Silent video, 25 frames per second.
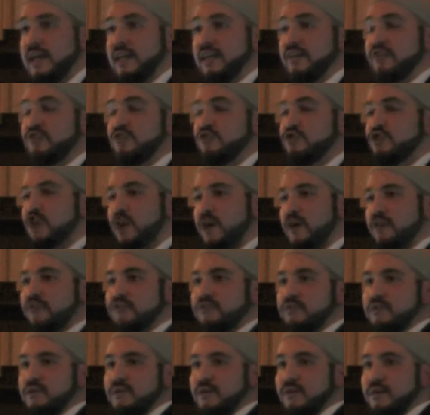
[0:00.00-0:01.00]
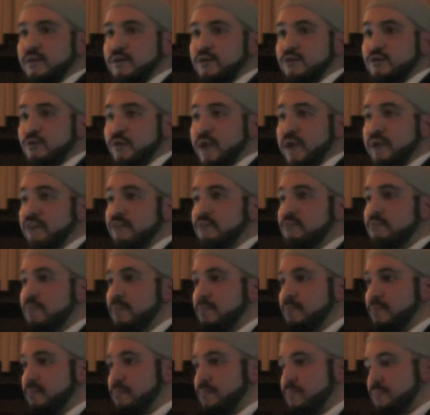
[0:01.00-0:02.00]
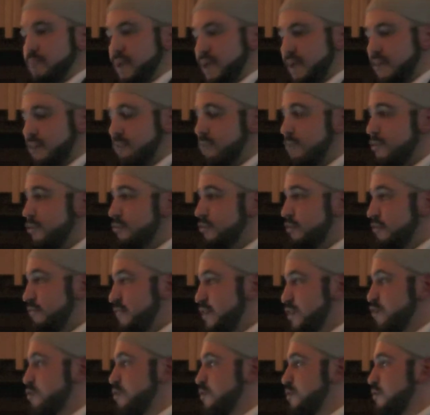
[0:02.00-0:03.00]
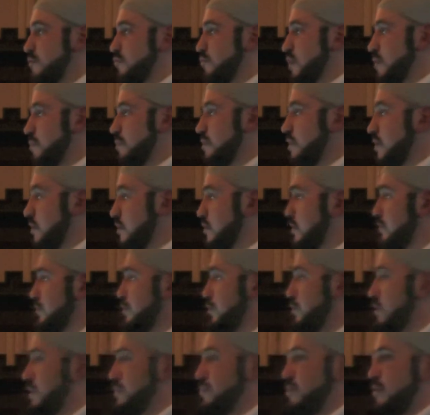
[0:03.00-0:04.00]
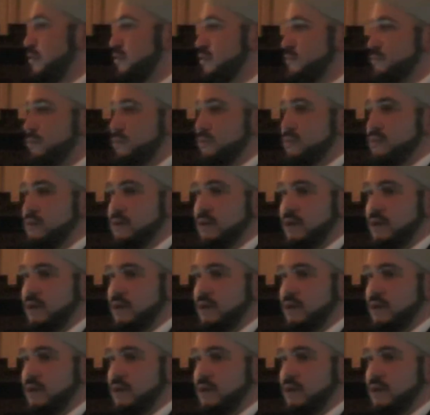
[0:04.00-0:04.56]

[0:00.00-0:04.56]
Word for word: it is just trying to make the most efficient reproductive unit possible,